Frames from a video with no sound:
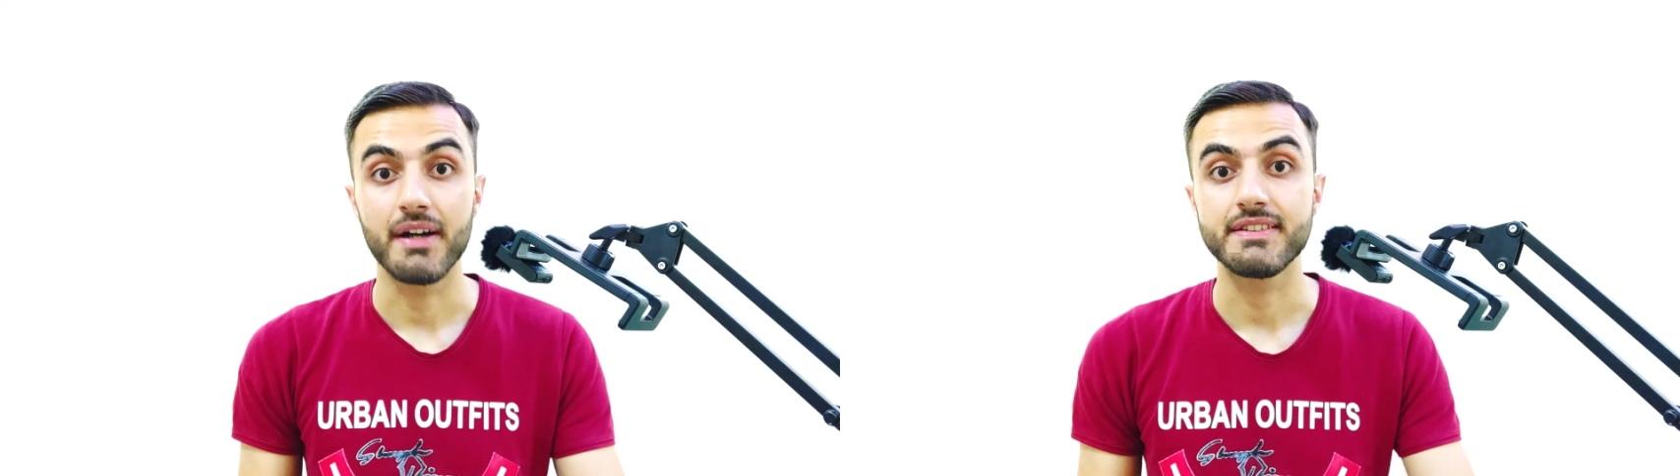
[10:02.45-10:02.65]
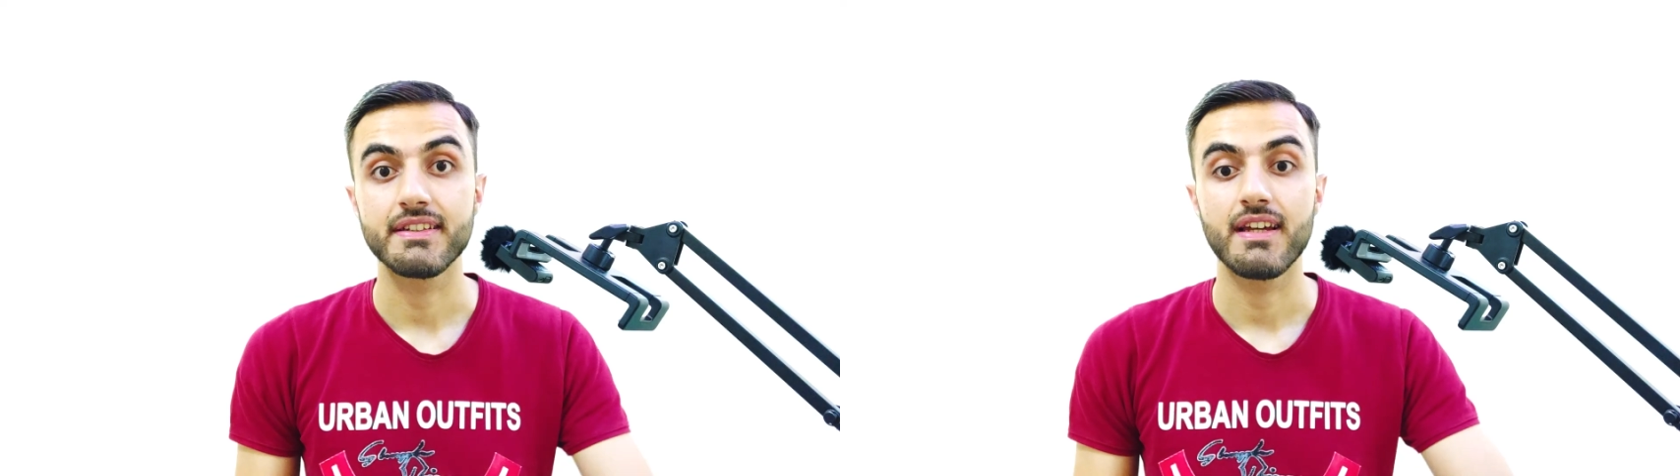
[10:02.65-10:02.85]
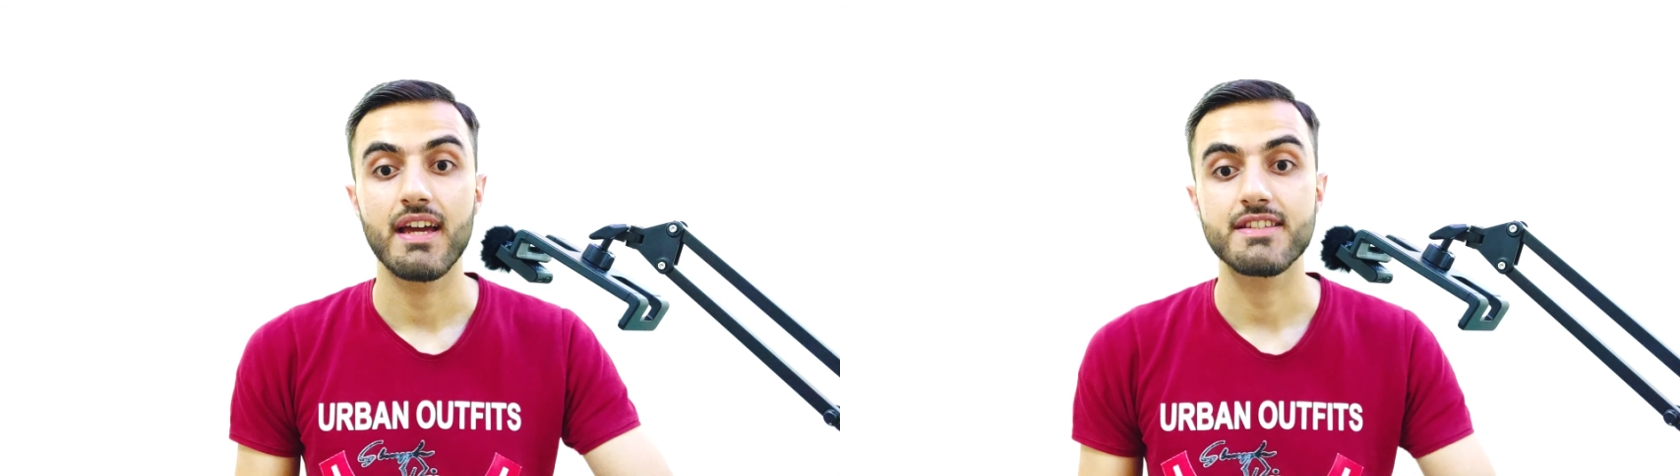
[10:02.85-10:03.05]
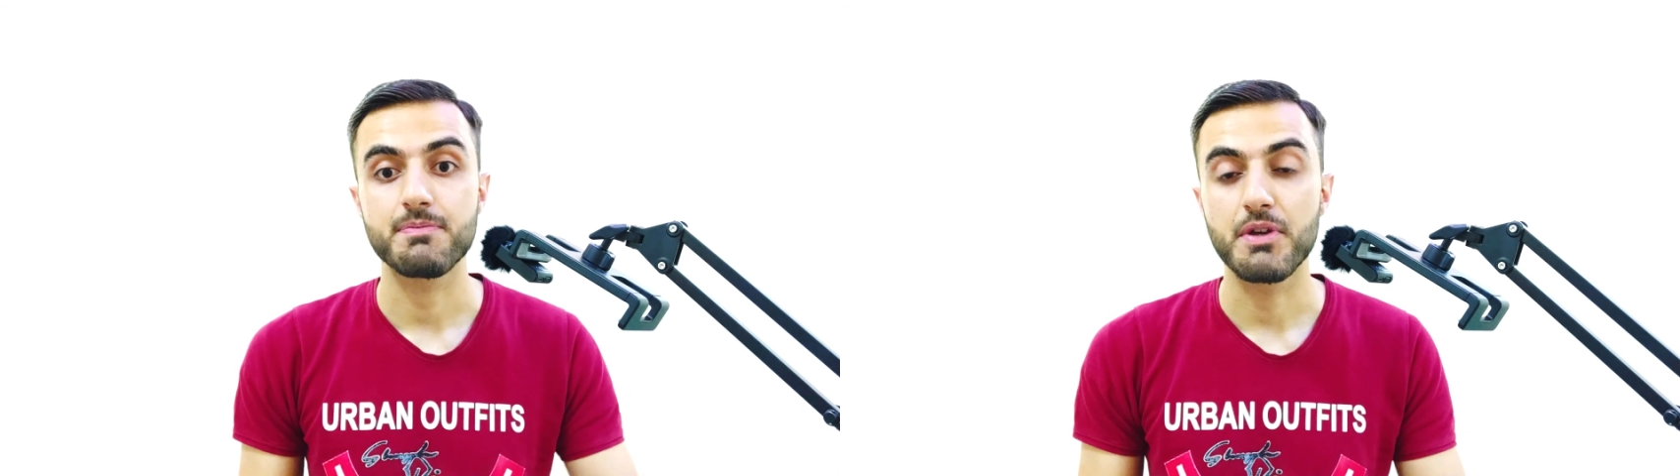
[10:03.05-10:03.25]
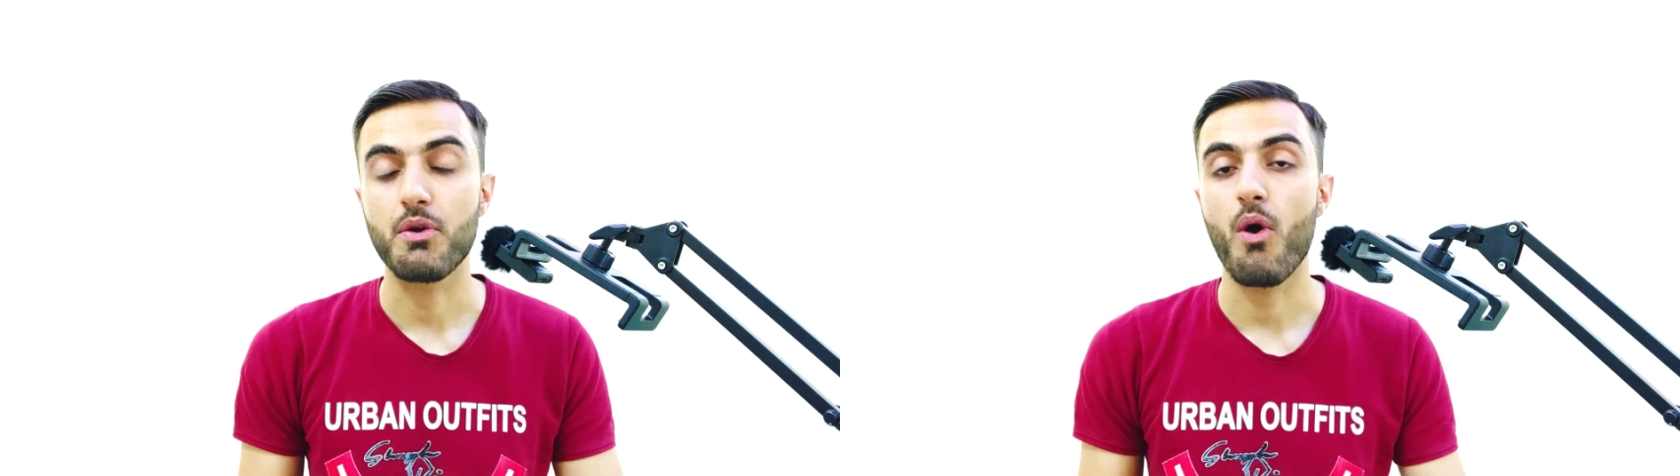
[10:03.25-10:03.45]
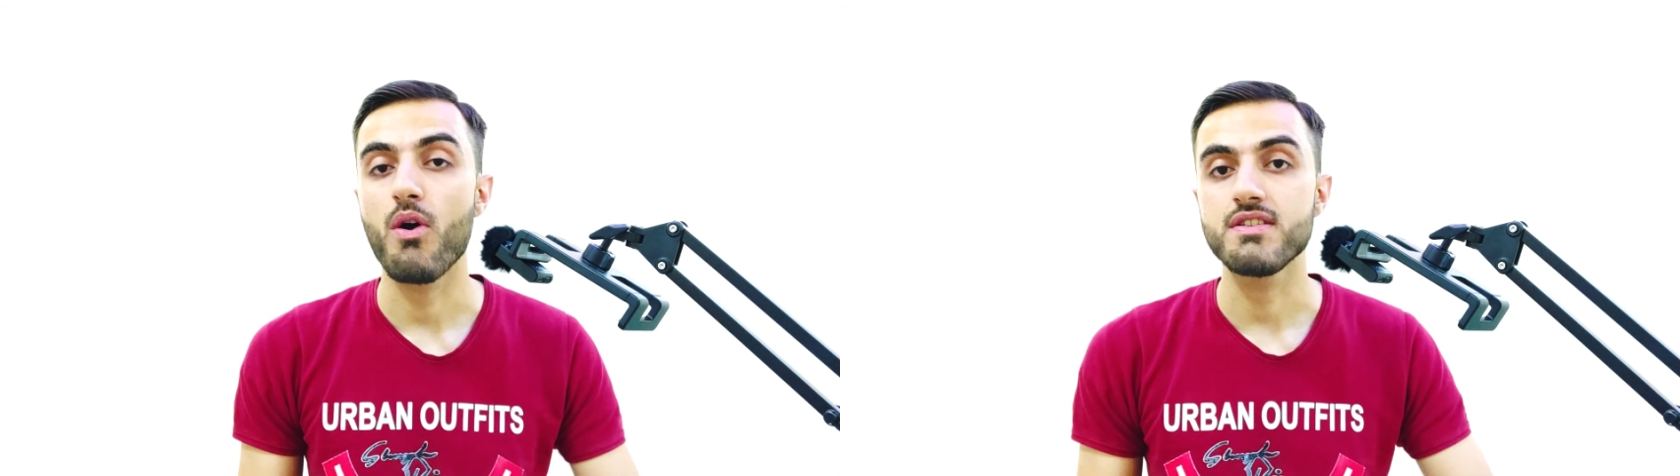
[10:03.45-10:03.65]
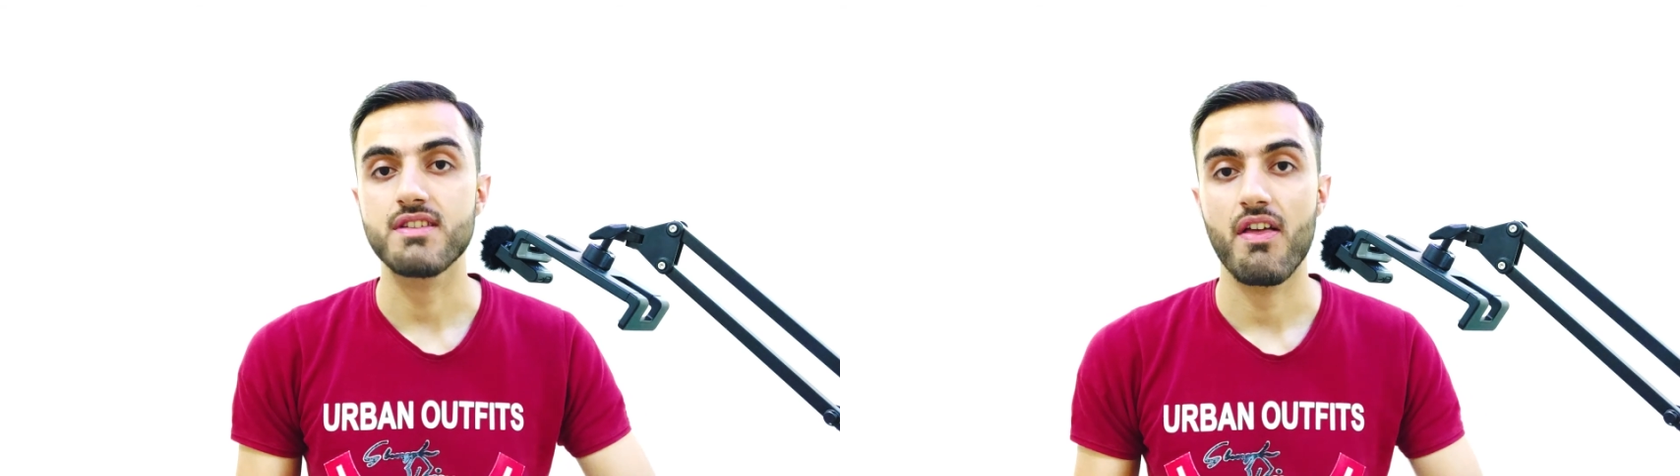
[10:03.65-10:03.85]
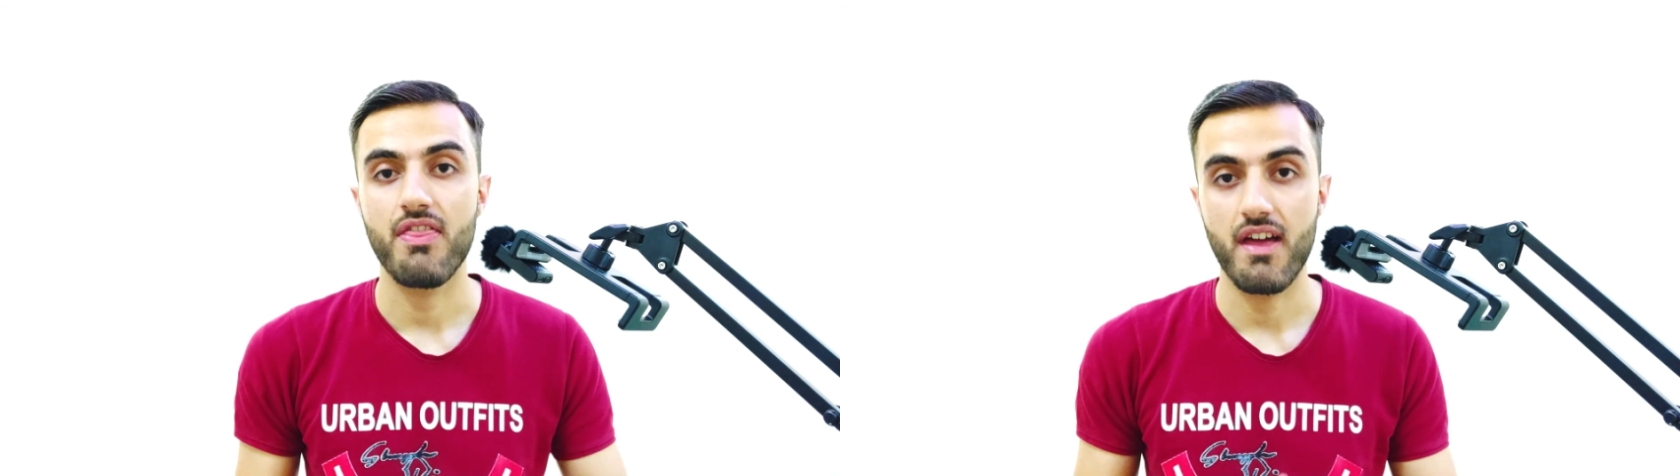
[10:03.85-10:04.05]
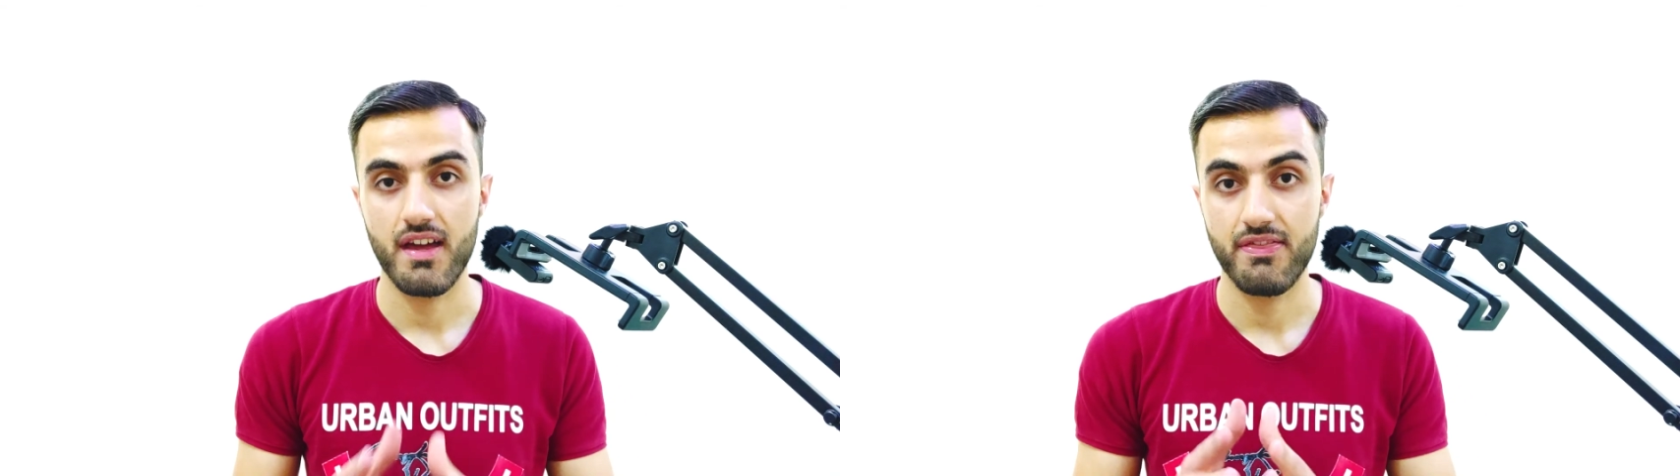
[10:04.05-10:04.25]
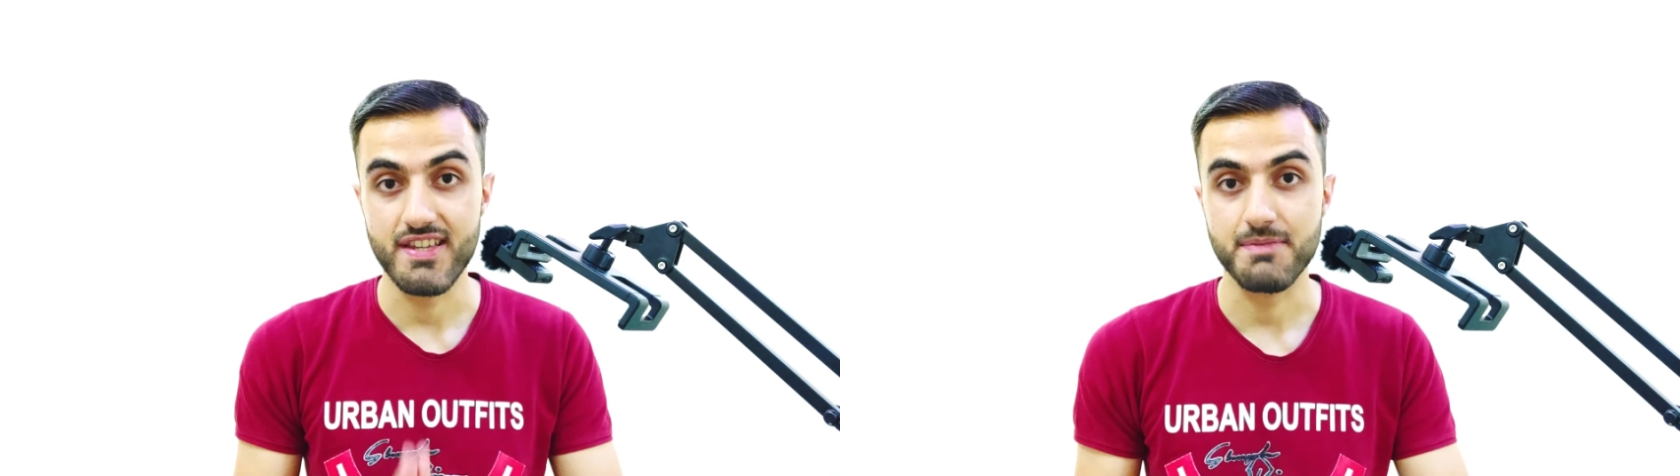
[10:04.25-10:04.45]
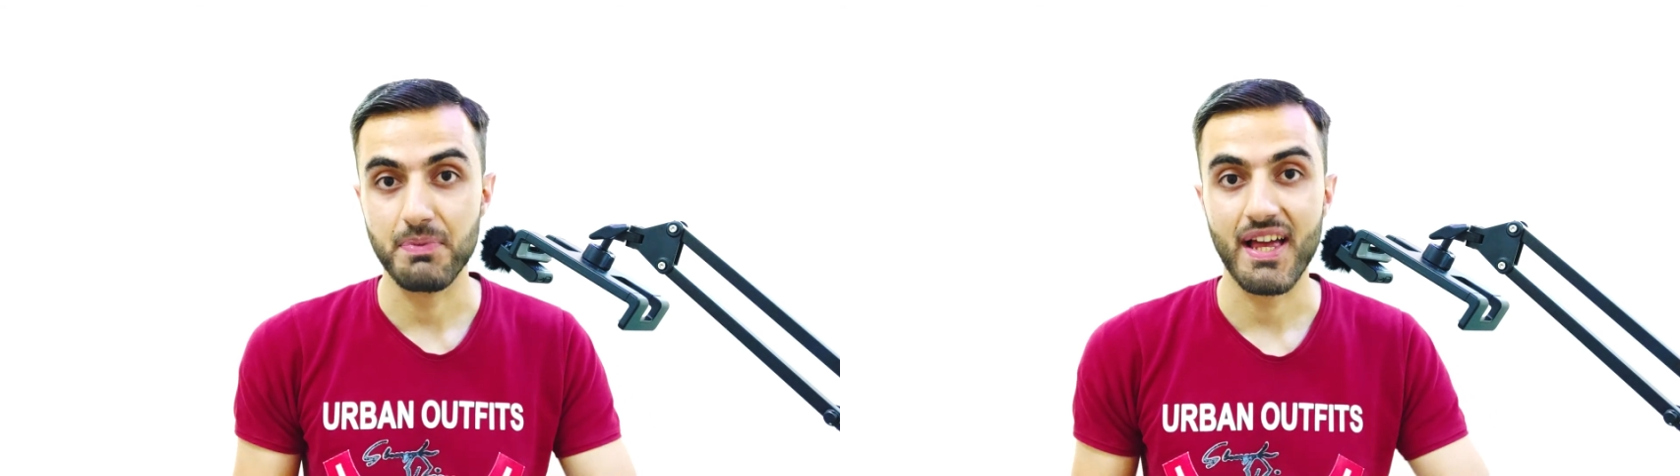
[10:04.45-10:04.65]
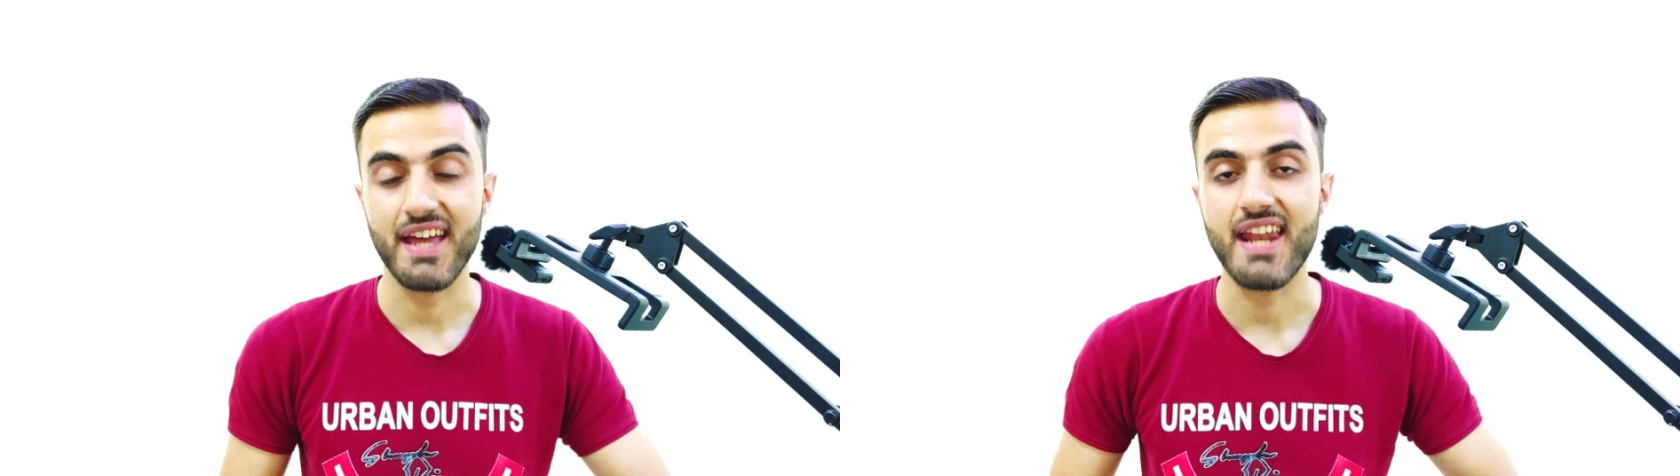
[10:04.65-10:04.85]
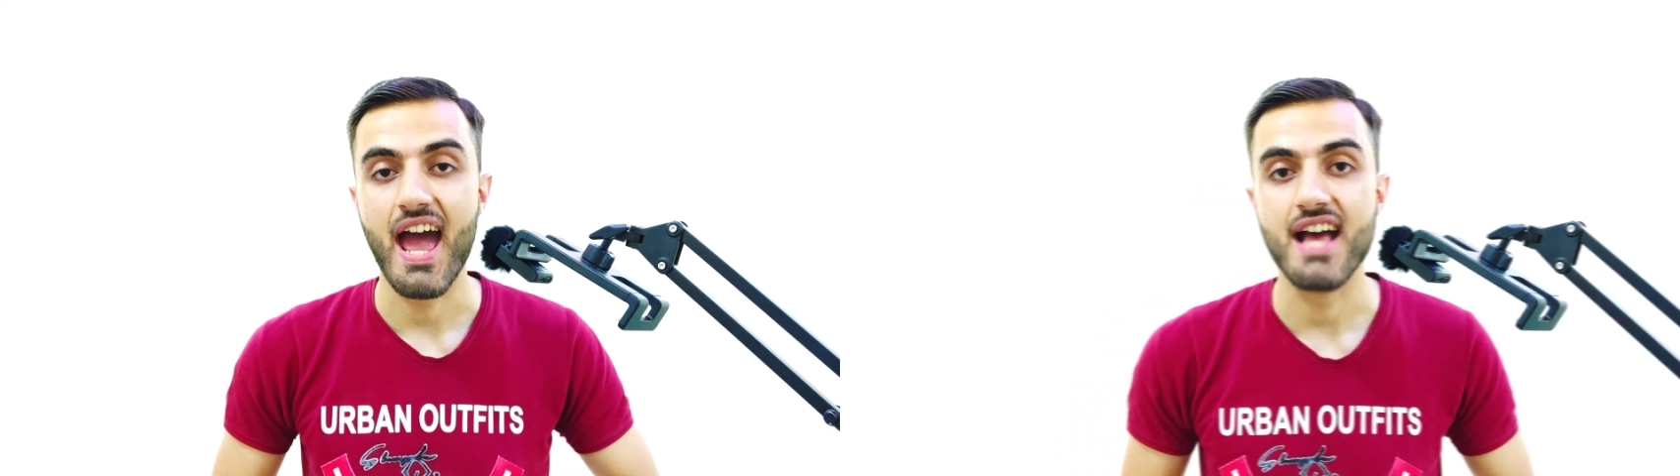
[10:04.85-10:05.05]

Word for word: but it's because this plan